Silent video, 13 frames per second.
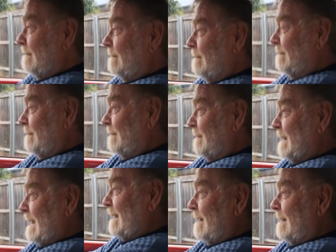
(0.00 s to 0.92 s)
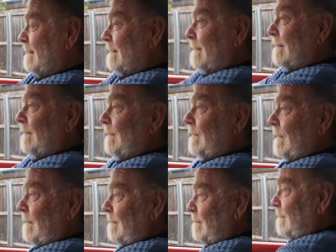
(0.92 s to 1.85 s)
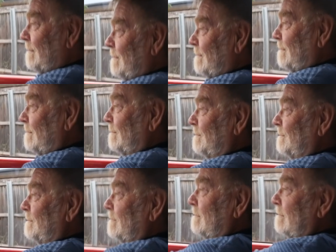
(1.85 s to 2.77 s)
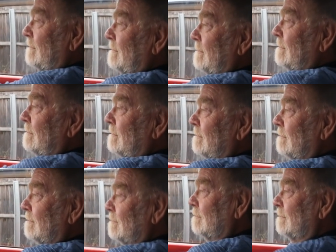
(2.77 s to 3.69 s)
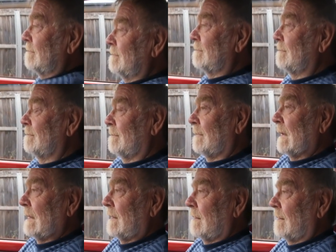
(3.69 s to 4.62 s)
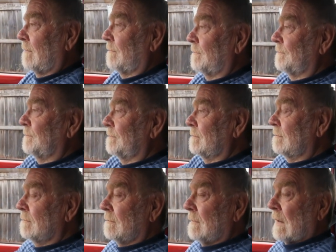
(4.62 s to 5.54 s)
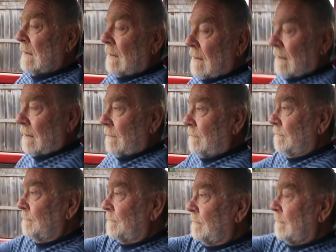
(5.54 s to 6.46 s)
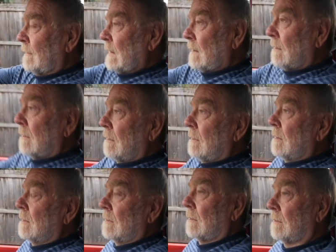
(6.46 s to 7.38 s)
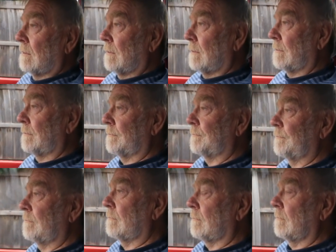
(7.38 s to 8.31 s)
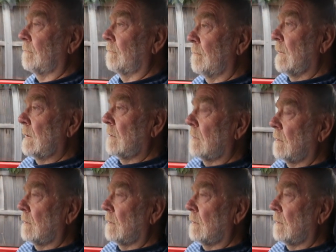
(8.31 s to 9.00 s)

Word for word: All right, so we're taking off. There's no noise at all. Now, the, with the gearbox, was that a hard thing to connect up? Because you have got the original gearbox in, haven't you?